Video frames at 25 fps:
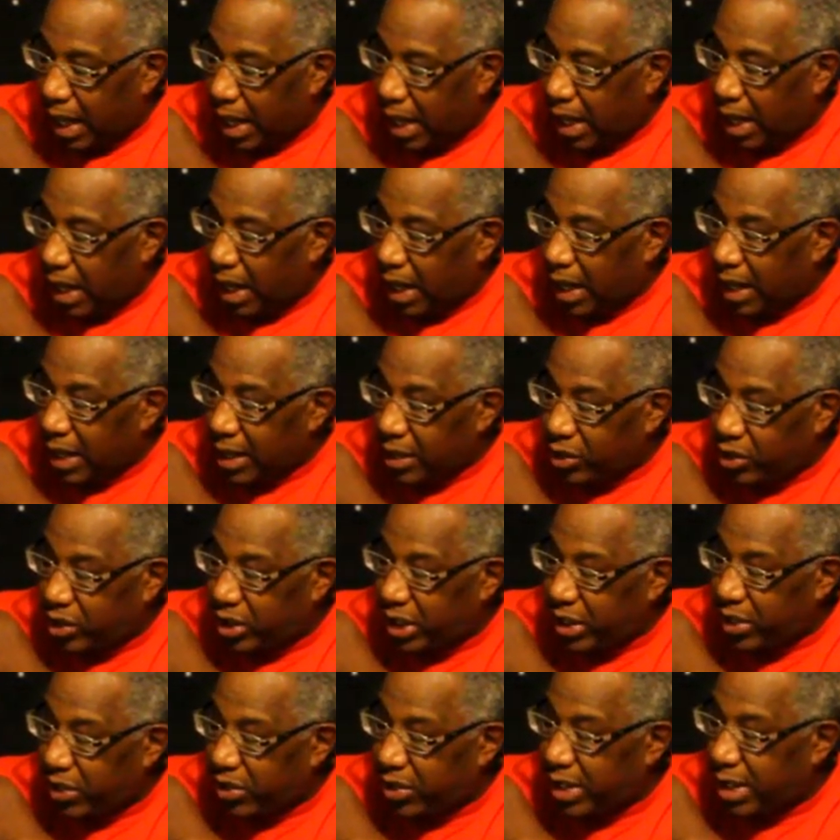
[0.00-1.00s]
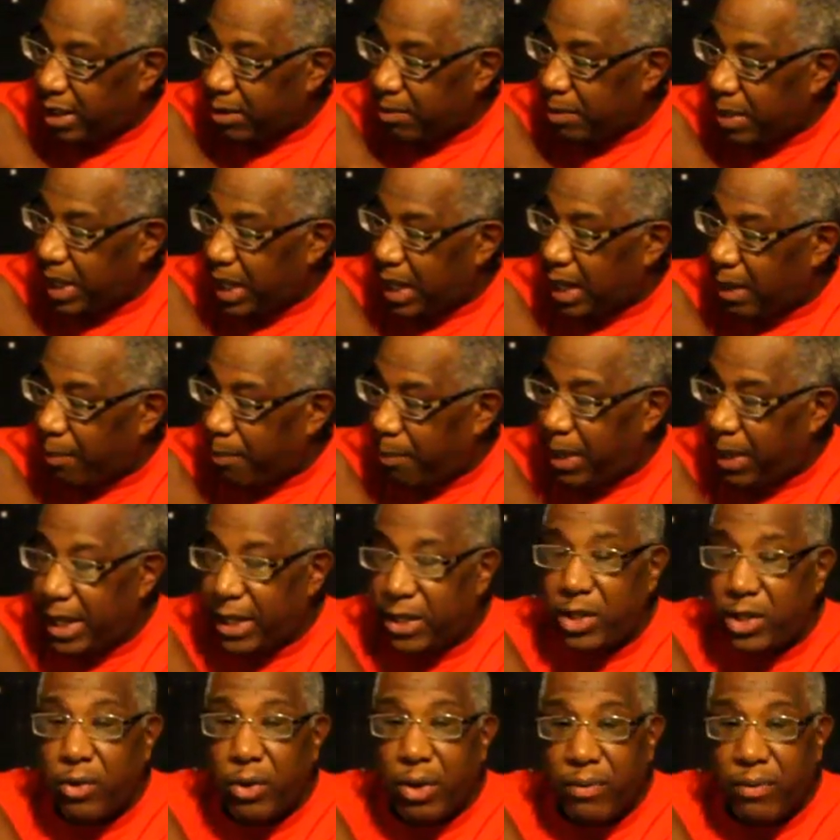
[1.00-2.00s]
Uh, she sent me a
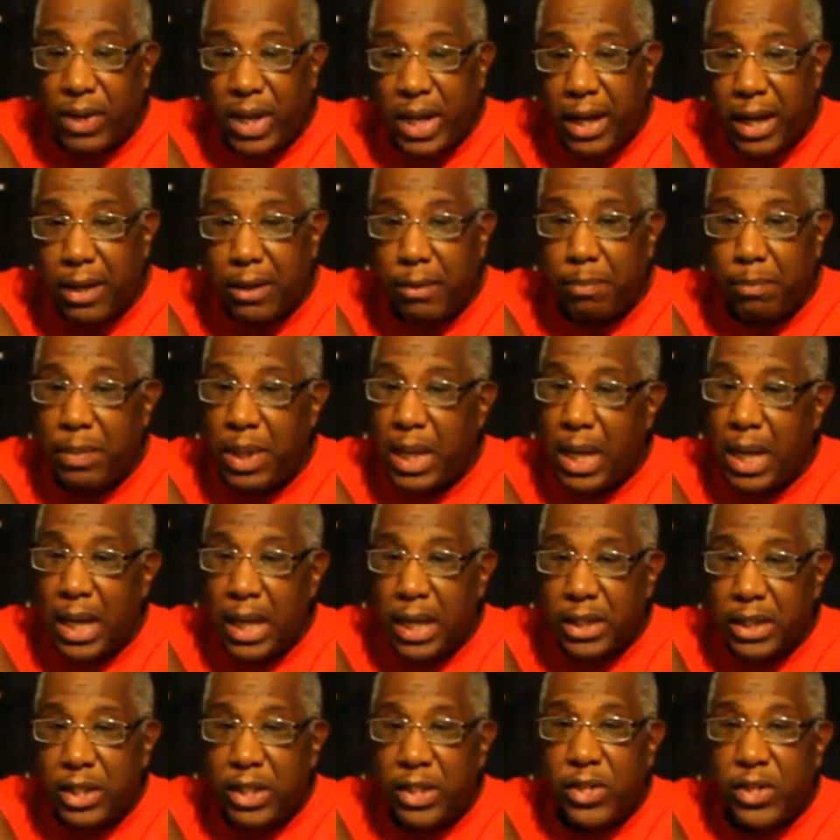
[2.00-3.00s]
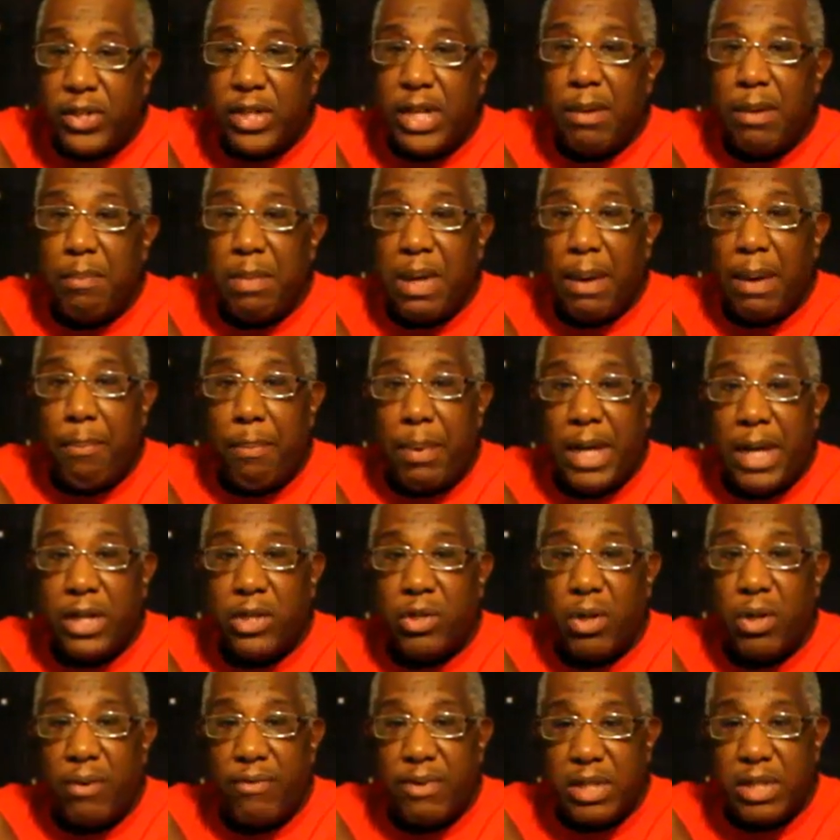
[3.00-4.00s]
picture of him. She sent me a
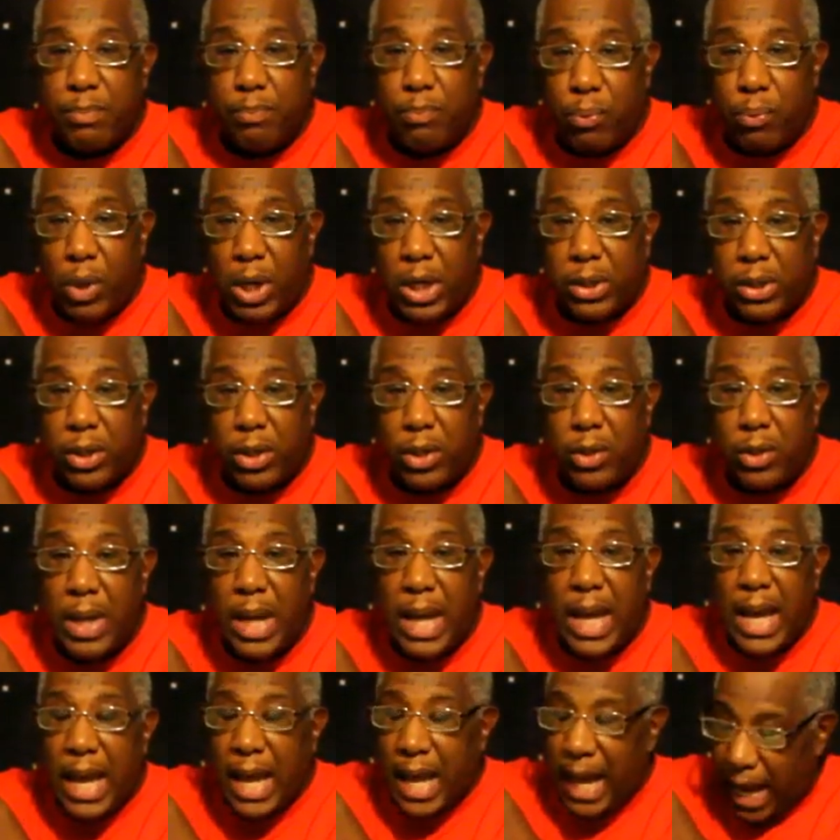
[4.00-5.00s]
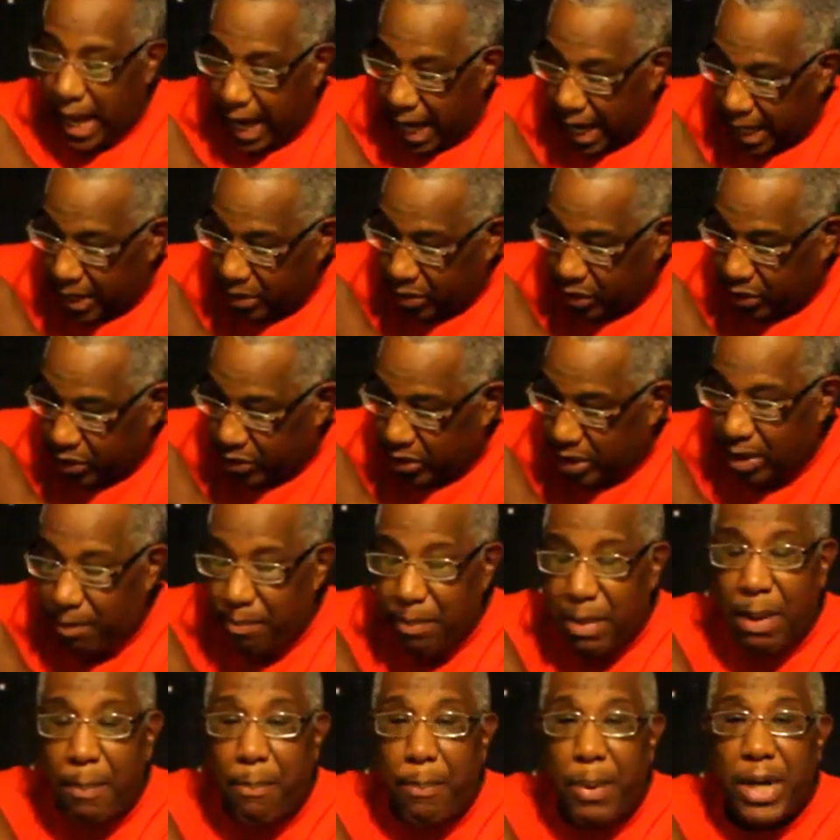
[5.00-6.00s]
picture of his brother. And she
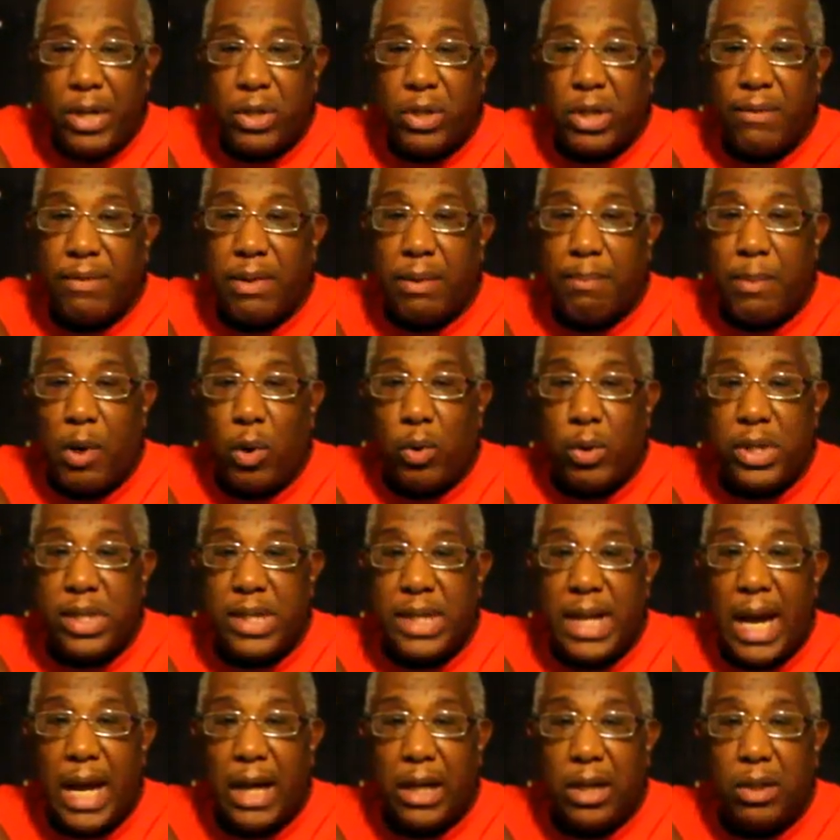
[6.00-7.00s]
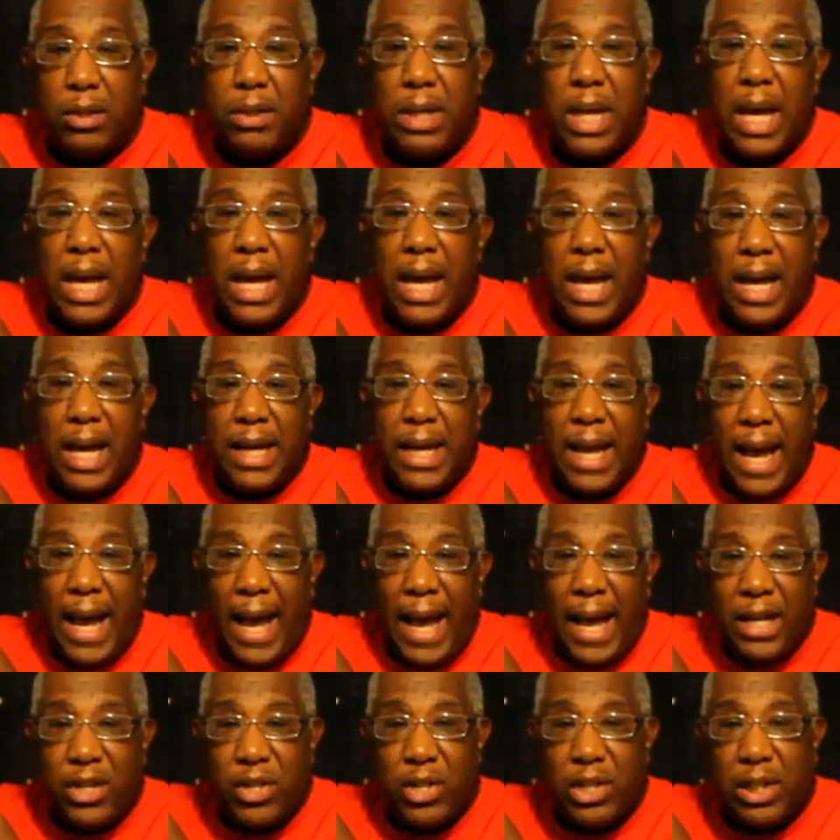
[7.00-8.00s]
sent me a picture of the motorcycle. And
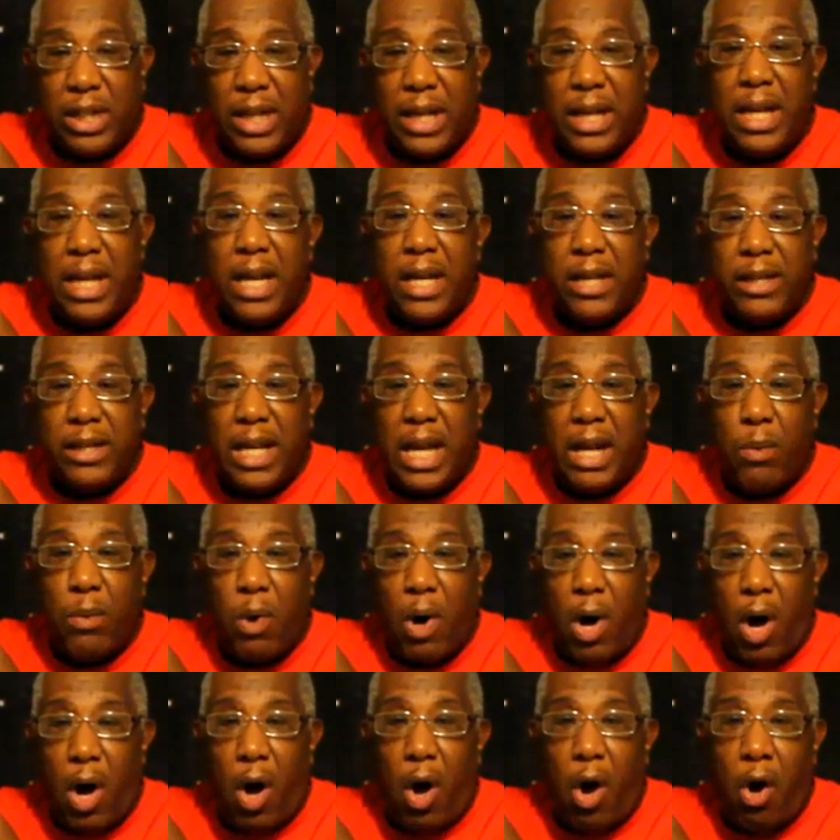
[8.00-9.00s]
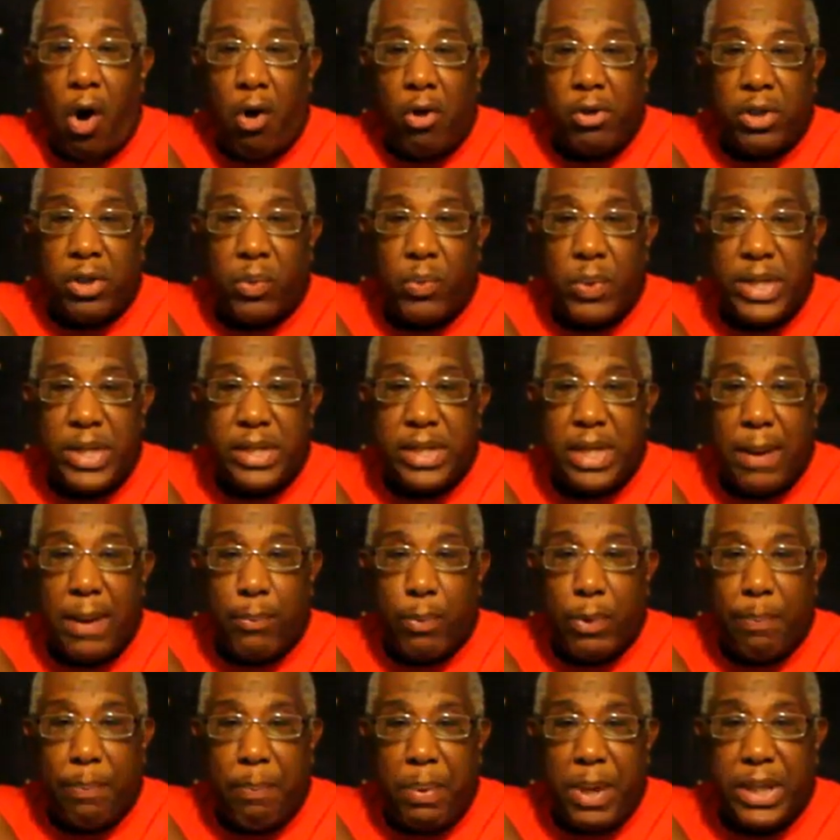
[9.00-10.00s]
actually, they were all three
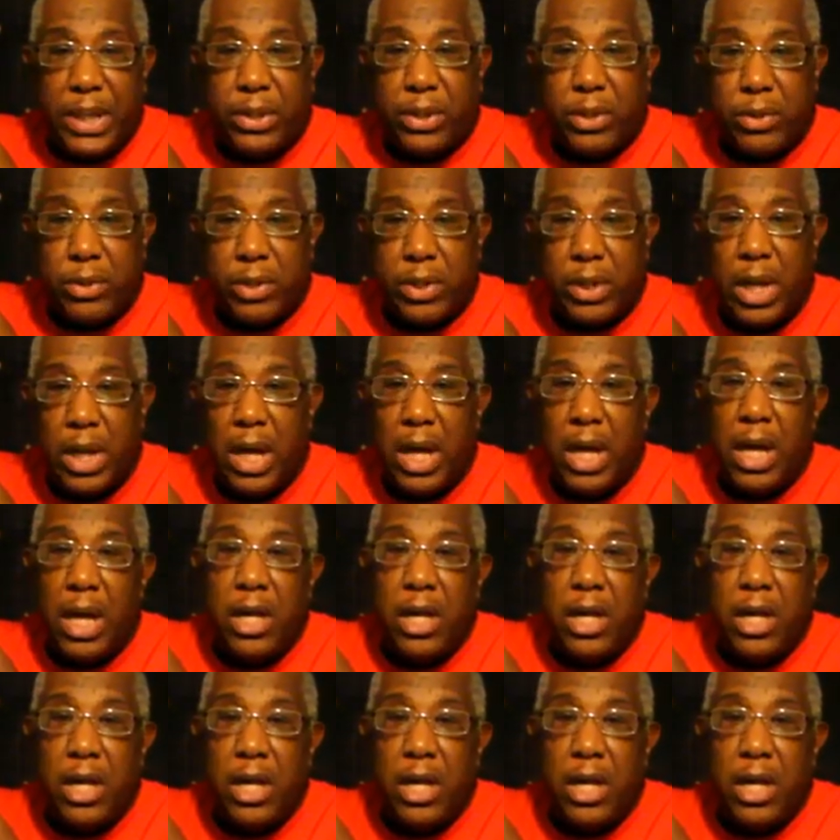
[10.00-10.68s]
separate pictures.